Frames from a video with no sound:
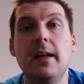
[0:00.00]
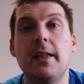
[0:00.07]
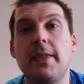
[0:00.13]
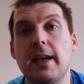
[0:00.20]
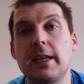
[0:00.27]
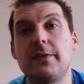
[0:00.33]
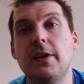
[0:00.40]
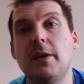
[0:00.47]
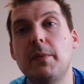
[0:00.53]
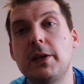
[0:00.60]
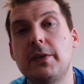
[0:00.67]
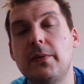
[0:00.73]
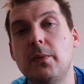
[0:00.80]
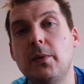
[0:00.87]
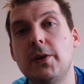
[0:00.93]
Thanks very
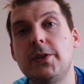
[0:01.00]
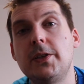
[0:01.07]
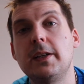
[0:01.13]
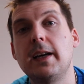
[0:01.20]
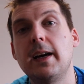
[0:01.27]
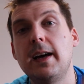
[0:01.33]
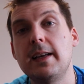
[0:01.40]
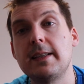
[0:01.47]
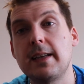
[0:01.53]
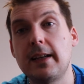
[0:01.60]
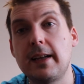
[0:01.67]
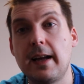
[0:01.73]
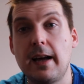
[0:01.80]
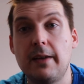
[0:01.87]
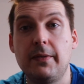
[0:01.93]
much for watching, guys,
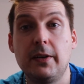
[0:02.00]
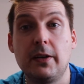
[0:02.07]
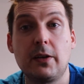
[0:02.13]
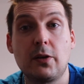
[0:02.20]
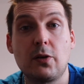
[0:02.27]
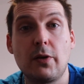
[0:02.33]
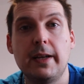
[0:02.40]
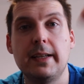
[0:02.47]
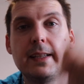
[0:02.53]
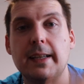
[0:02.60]
and have a great